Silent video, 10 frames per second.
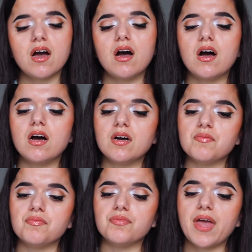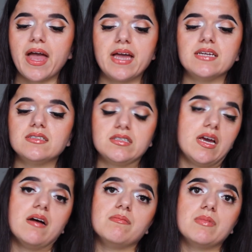And
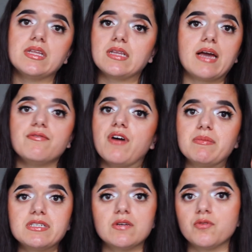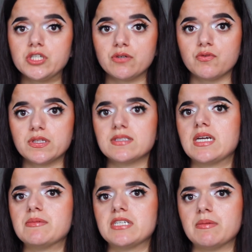yeah, I find myself reaching for this
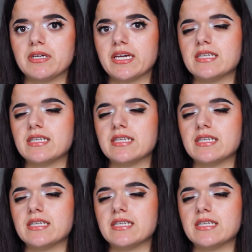time and time again.